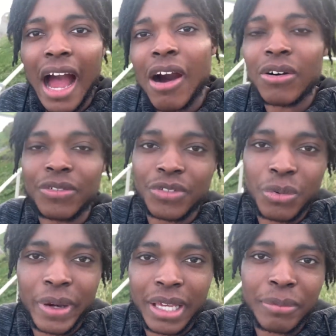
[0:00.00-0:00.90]
out of the
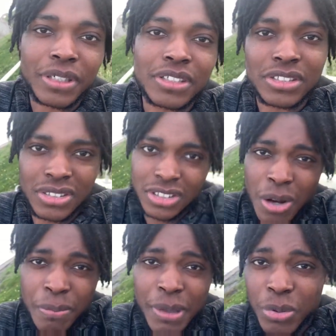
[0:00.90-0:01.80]
way, because
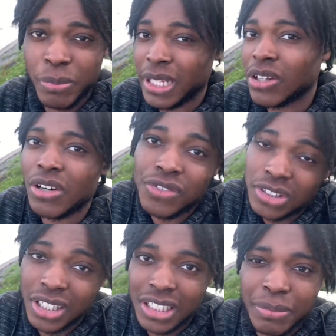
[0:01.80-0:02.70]
some people may not have
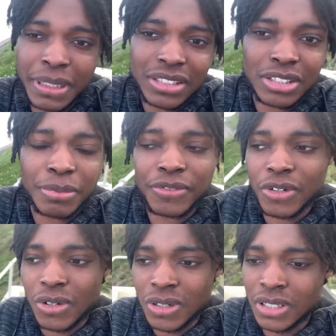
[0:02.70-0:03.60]
studied business before.